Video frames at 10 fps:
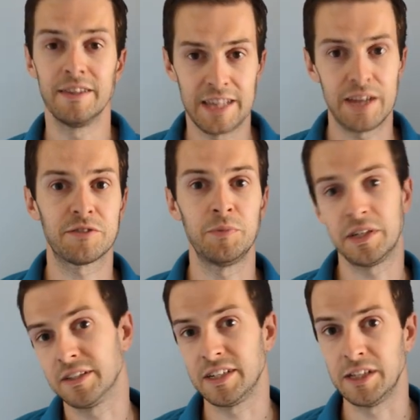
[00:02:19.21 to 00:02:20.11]
That's where we
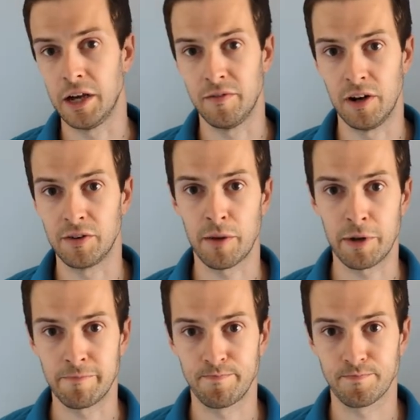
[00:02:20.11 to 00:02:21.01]
can see the overload coming.
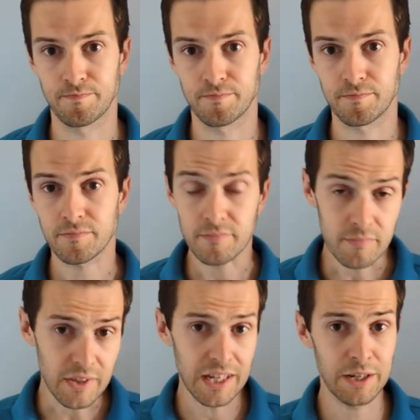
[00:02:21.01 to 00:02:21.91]

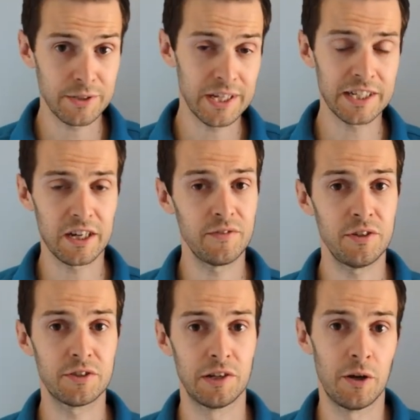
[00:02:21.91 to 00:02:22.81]
Now, a tactic I've
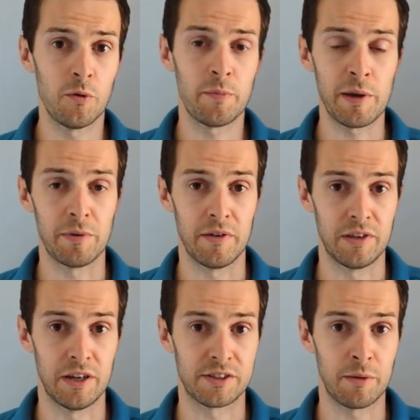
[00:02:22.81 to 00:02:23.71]
used a lot with people over
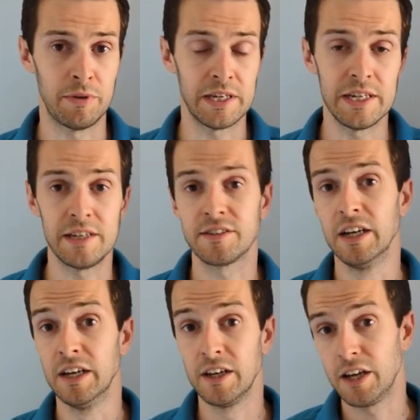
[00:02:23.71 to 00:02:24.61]
the last couple of years
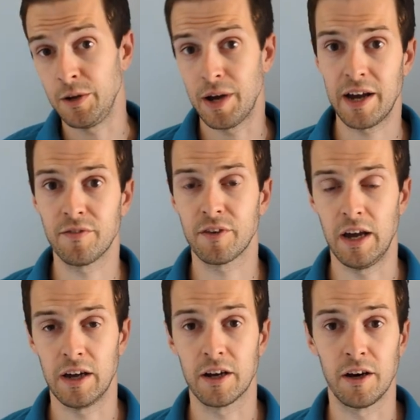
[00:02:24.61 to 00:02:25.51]
who have
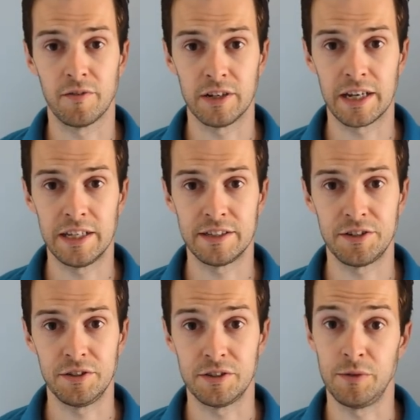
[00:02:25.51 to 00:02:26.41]
calf and Achilles
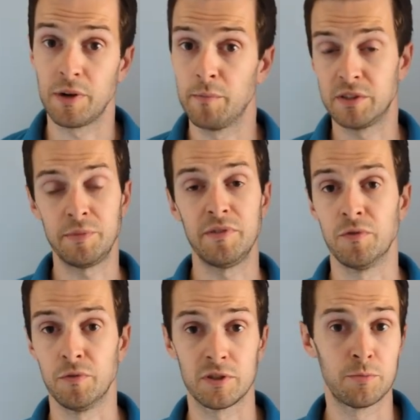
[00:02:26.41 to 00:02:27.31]
issues who come to me
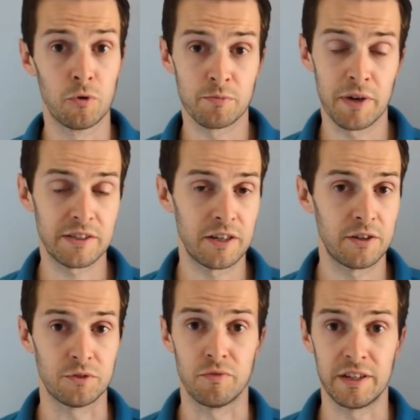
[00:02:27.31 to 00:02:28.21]
for sports
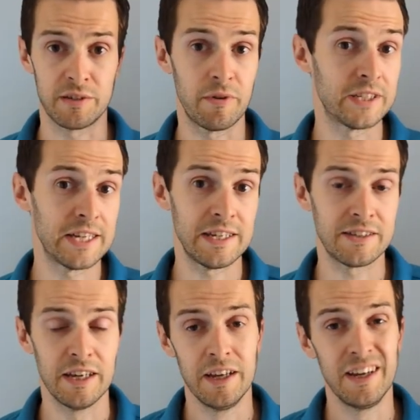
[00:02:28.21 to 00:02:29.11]
massage or runners MOTs is
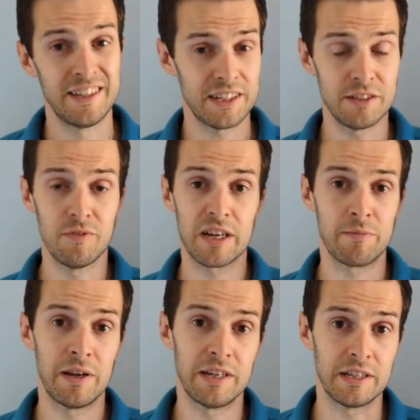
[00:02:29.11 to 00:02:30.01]
actually
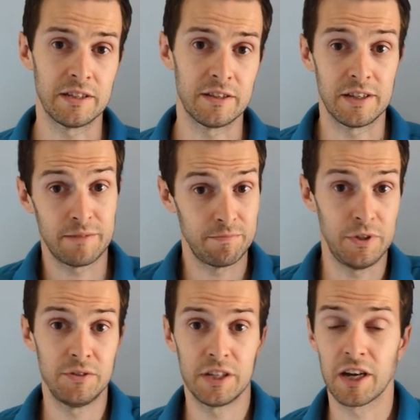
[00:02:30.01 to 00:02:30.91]
recommending that they
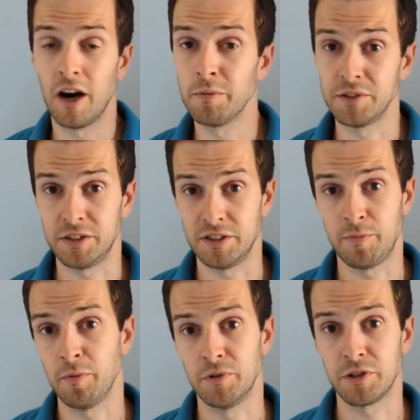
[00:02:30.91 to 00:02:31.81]
use their carbon shoes a
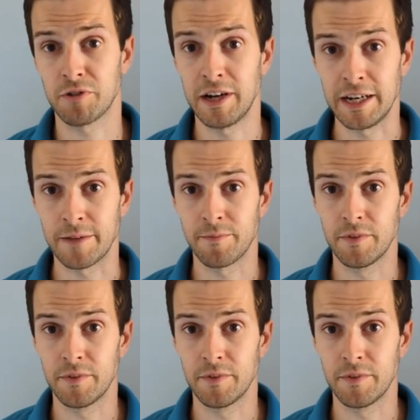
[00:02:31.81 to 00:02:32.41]
bit more in training.